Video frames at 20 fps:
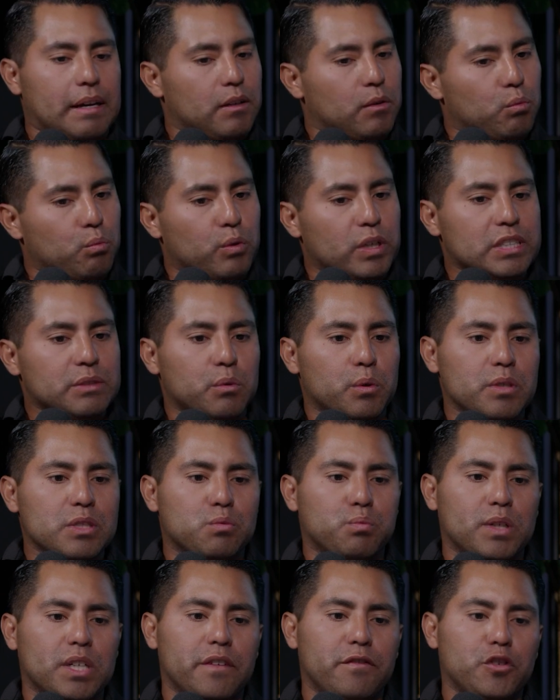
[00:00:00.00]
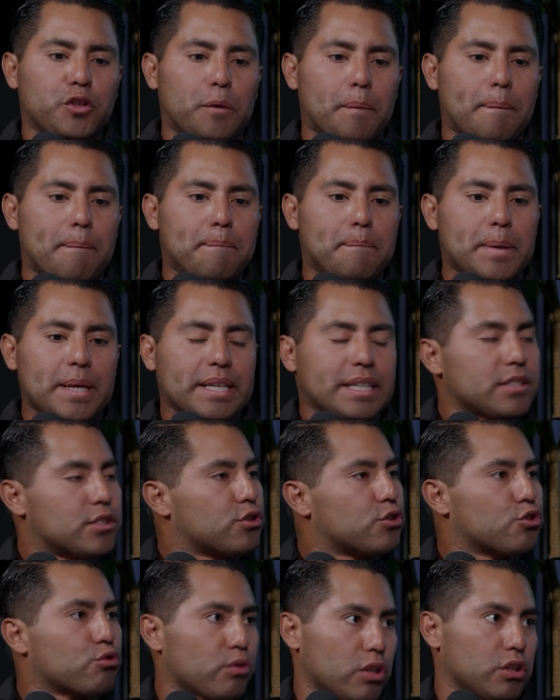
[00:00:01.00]
what was one of your biggest
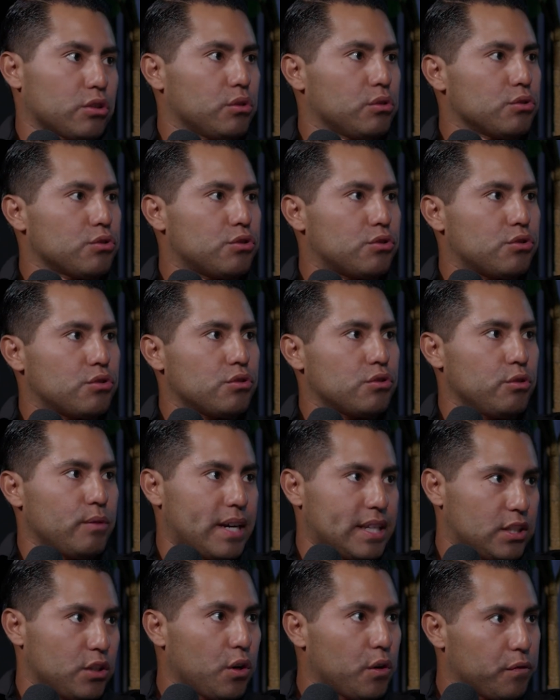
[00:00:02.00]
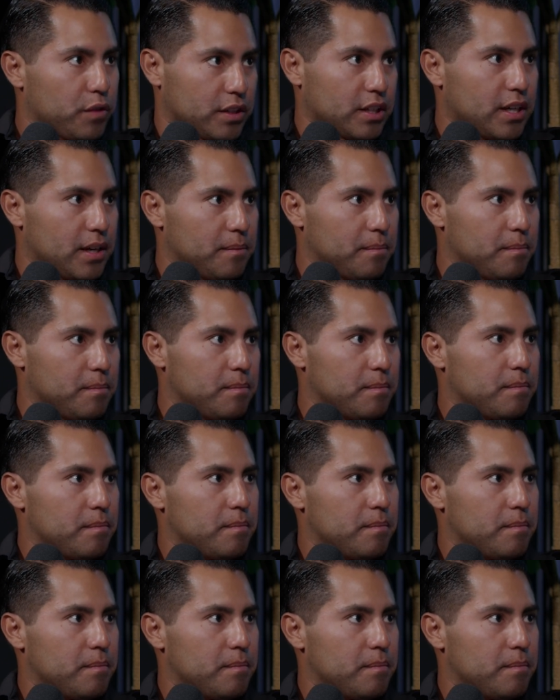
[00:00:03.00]
struggles you had to overcome?